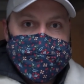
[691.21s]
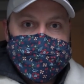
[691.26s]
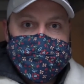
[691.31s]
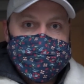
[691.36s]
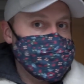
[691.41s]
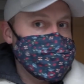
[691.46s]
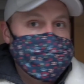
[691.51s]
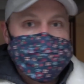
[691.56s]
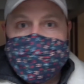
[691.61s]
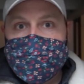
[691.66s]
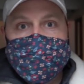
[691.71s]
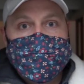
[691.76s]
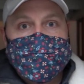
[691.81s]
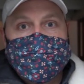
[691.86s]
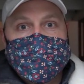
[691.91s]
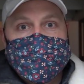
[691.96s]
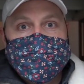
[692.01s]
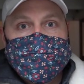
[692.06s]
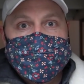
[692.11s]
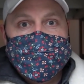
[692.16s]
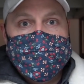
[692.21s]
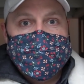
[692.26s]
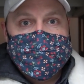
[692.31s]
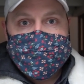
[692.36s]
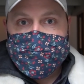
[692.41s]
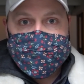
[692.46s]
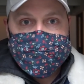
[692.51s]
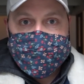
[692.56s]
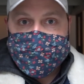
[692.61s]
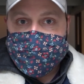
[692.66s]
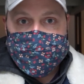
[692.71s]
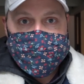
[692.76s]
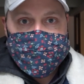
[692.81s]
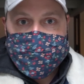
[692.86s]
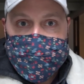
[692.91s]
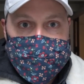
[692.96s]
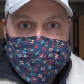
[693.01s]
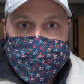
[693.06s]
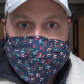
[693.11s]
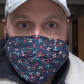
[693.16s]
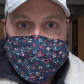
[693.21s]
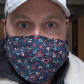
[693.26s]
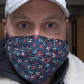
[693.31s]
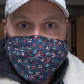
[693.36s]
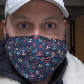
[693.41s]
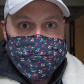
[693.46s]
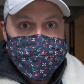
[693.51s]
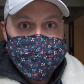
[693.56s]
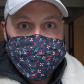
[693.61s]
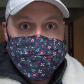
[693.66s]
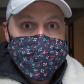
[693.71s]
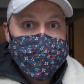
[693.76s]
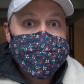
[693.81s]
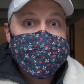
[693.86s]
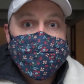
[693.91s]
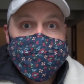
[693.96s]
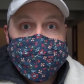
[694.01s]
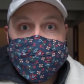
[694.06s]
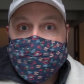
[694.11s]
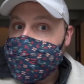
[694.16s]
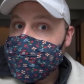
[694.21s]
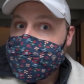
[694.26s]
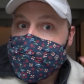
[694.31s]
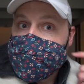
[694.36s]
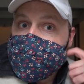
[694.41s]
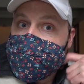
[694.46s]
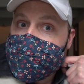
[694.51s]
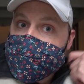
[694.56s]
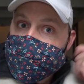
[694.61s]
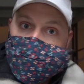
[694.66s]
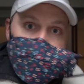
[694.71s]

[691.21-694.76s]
was just there and like selling. And she was like, hey,